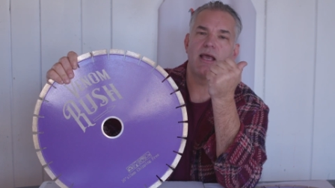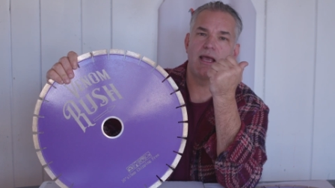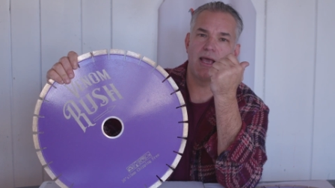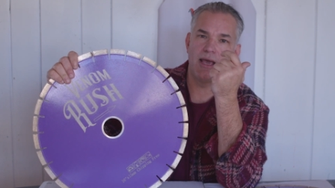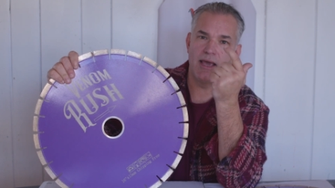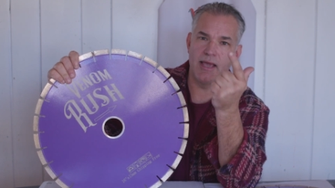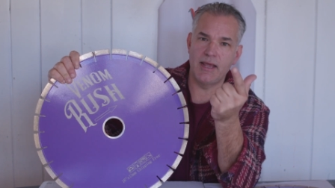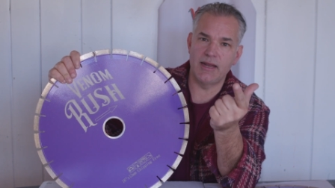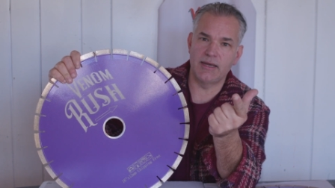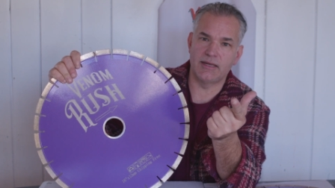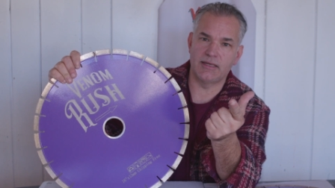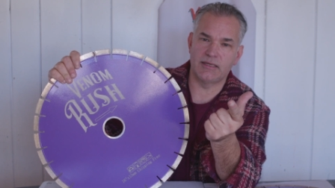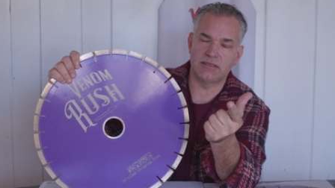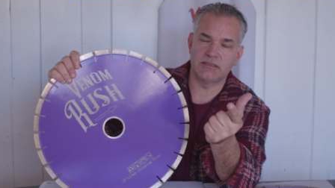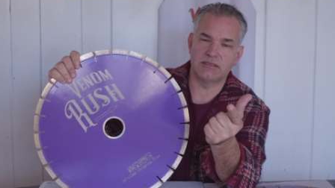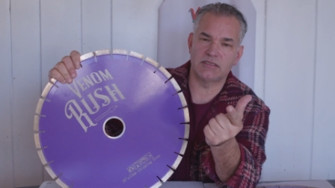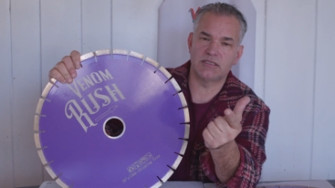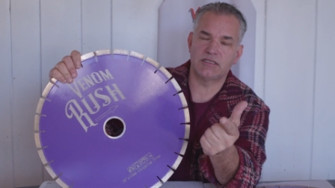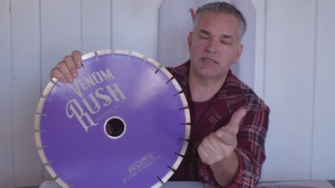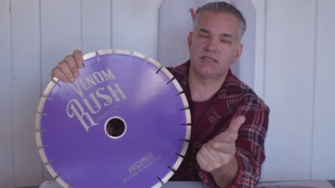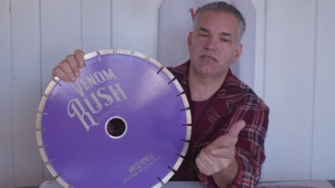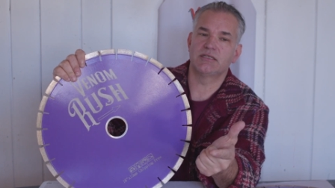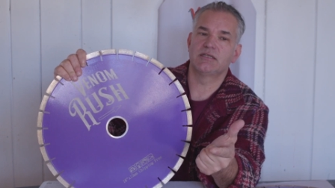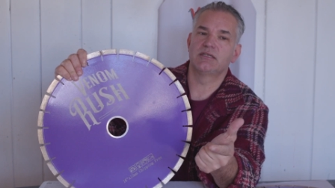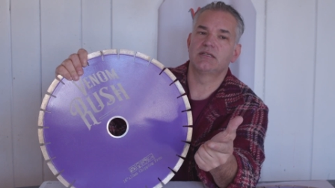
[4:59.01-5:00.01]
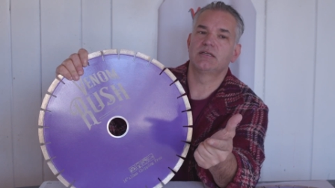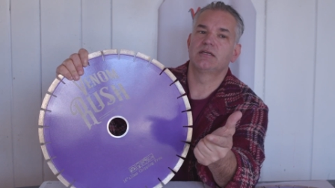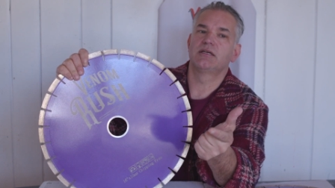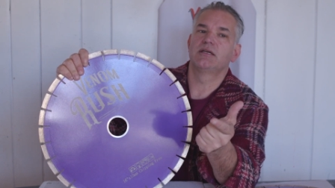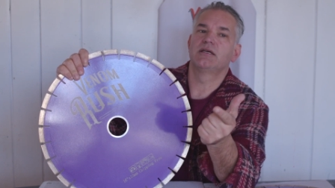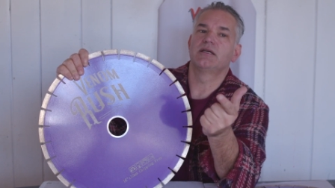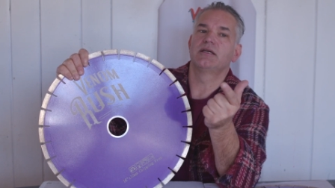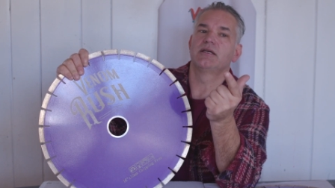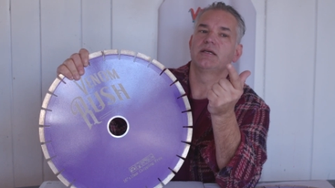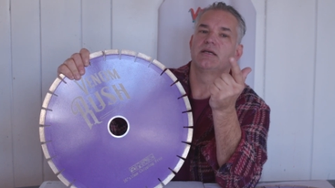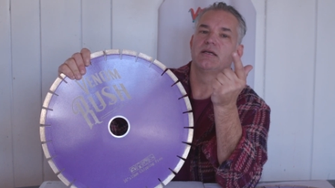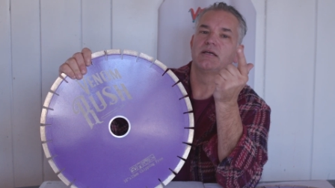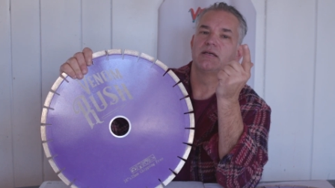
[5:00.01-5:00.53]
8-inch,
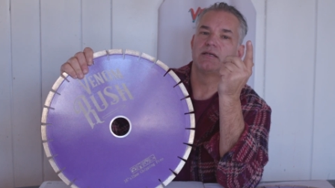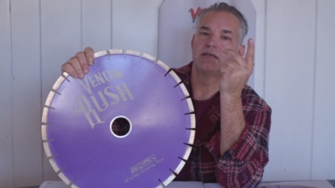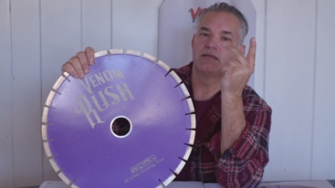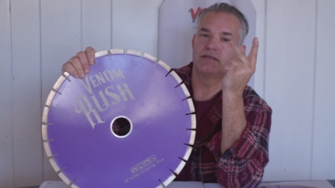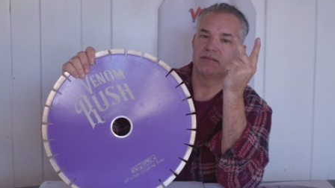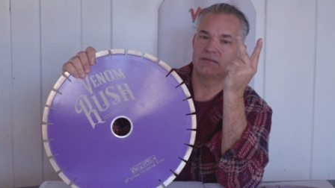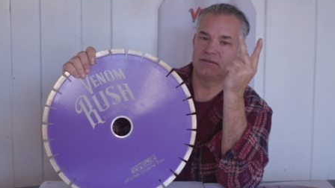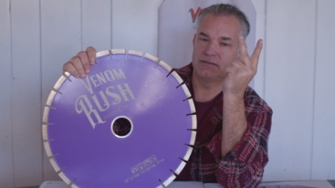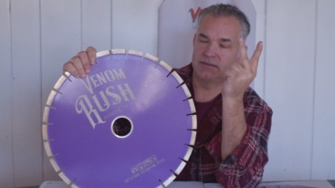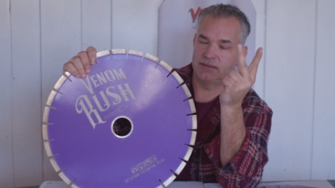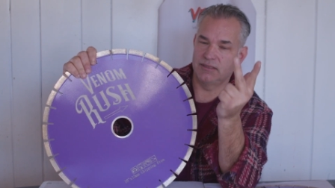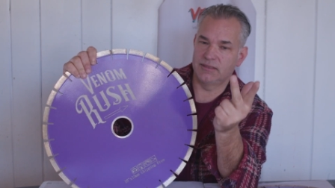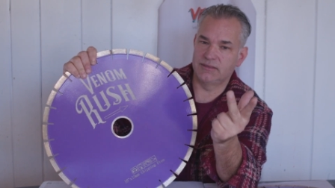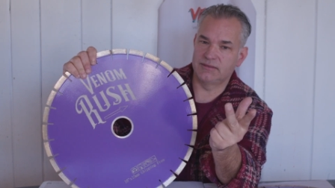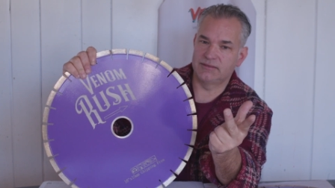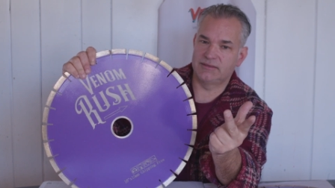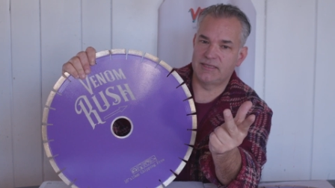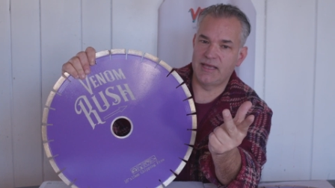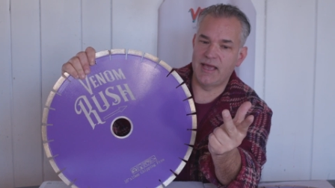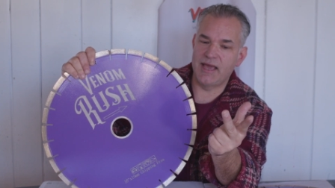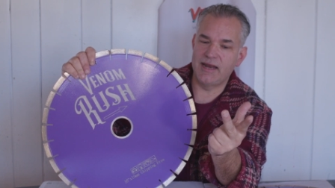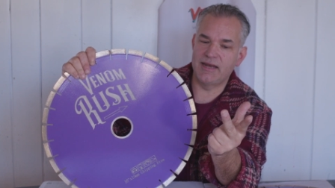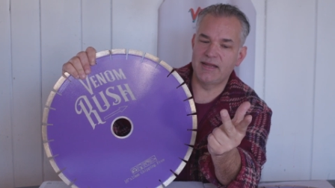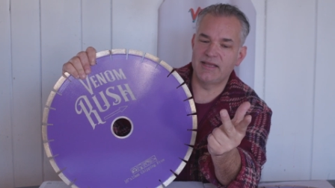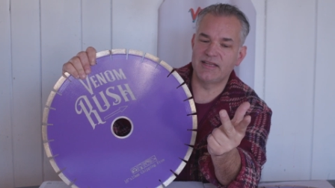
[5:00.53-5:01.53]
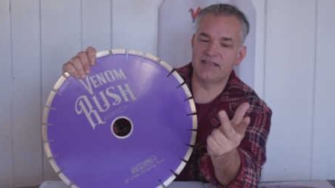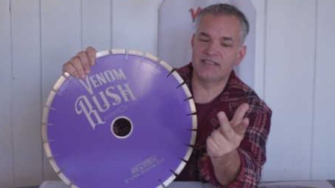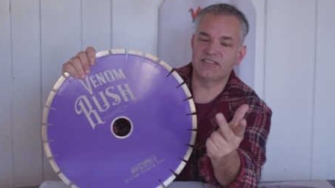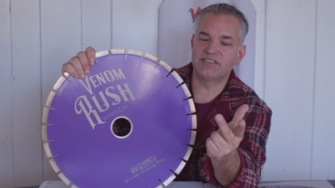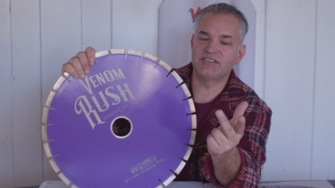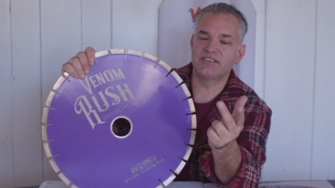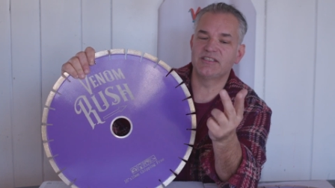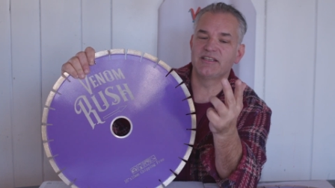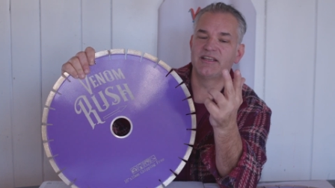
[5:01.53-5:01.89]
10-inch,